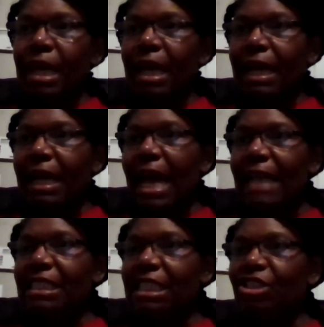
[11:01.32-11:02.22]
I
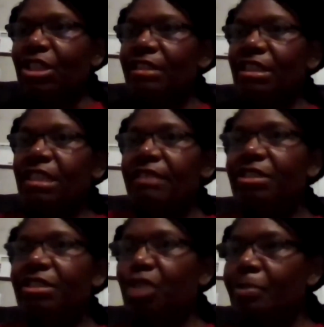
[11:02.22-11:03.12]
had just this
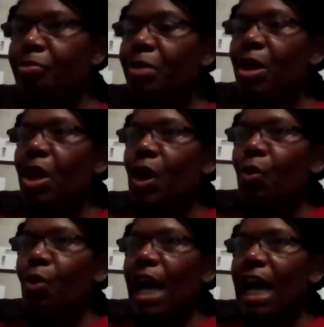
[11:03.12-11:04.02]
dream
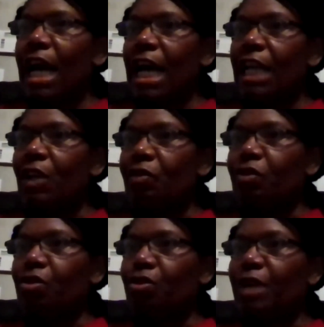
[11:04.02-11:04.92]
where a lot
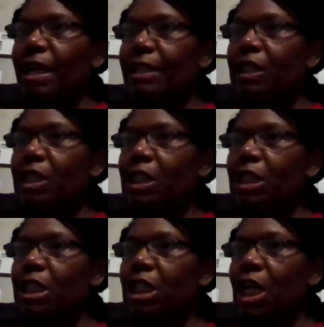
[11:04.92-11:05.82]
of children
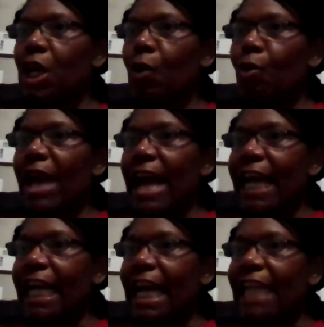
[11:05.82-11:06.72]

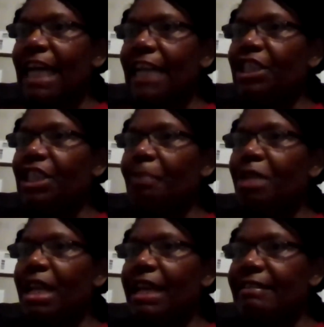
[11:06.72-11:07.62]
were gathered in a
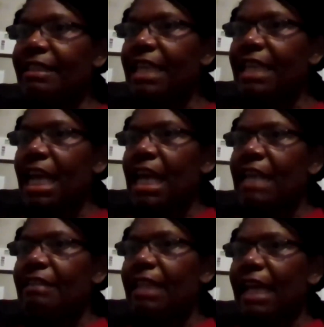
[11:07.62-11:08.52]
place.
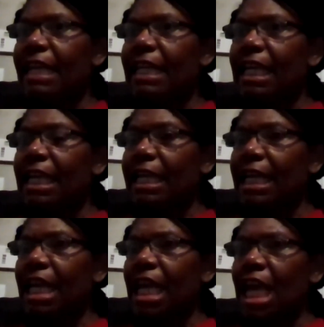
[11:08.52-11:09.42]
It's like
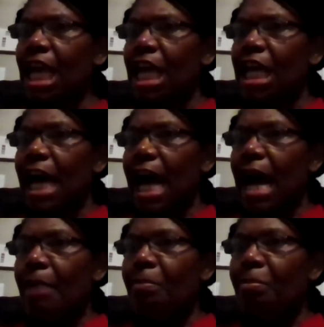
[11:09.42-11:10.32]

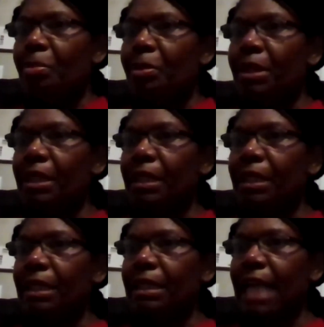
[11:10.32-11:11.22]

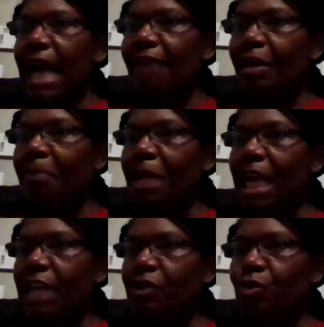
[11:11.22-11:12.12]
they have a
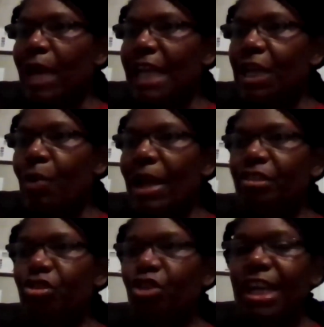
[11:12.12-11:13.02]
place where they were
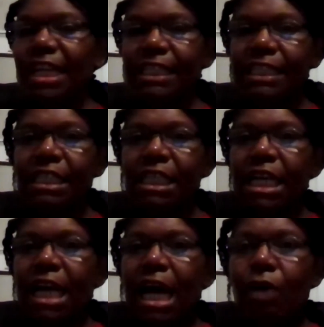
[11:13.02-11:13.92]
trained
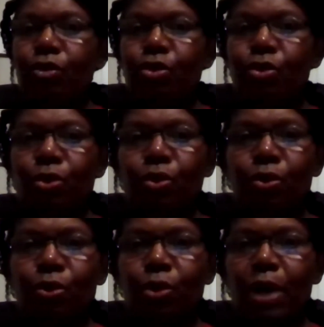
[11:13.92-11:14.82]
how
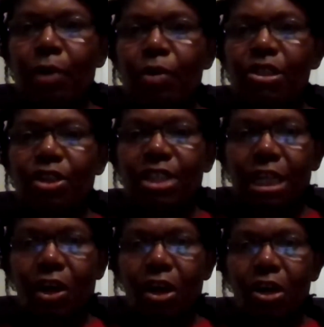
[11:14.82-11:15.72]
to wait on the
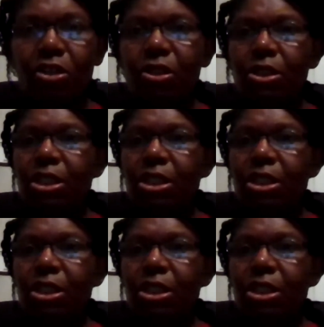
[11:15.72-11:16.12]
Lord.